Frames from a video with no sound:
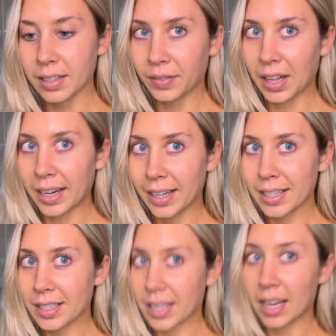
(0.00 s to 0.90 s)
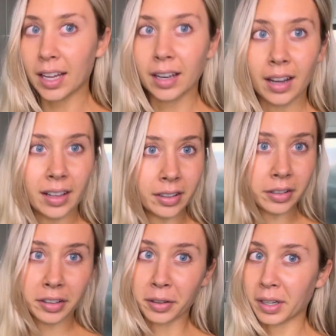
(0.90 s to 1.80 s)
of lettuce, and I
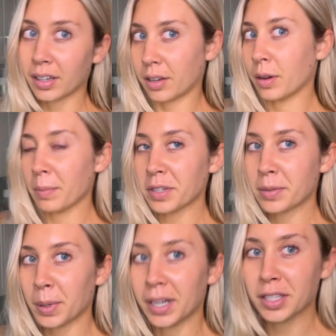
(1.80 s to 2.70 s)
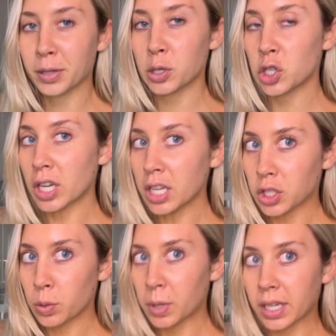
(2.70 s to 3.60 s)
literally only had cucumbers to put in it. So she's not
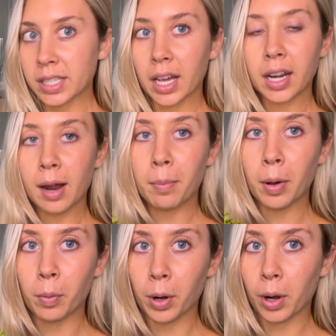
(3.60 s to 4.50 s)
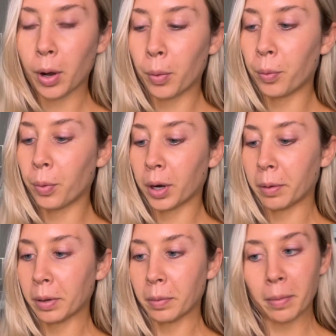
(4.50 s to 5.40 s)
super exciting, but we're
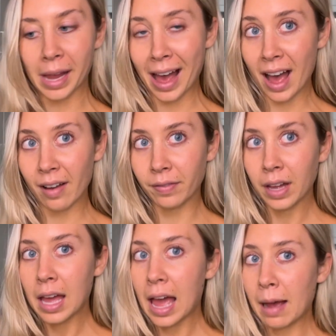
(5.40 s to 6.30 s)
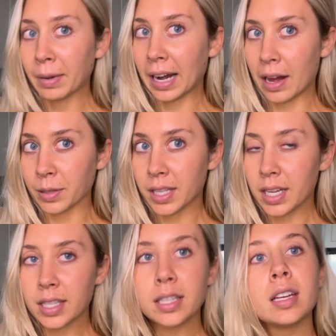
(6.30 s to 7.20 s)
working with what we have. I'm gonna house
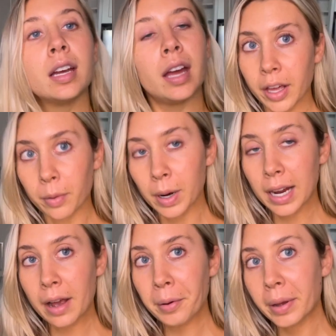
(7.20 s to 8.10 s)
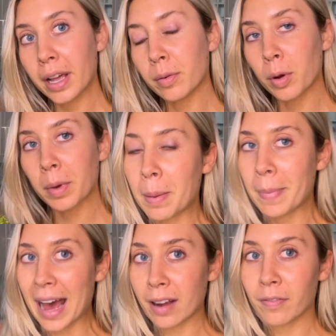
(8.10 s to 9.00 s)
this, hit a workout, and we'll be
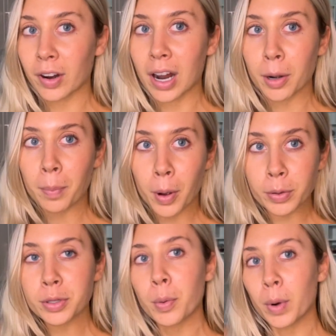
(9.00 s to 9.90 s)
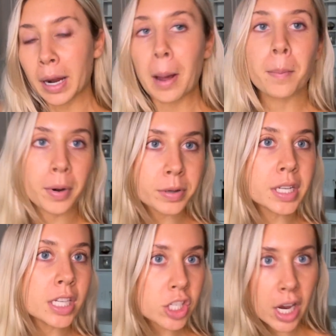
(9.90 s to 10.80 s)
back for our post-workout
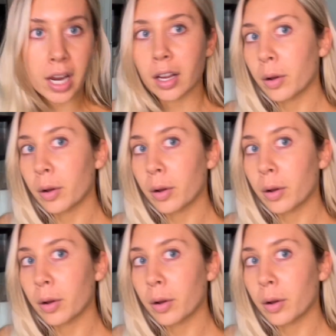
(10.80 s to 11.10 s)
protein shake.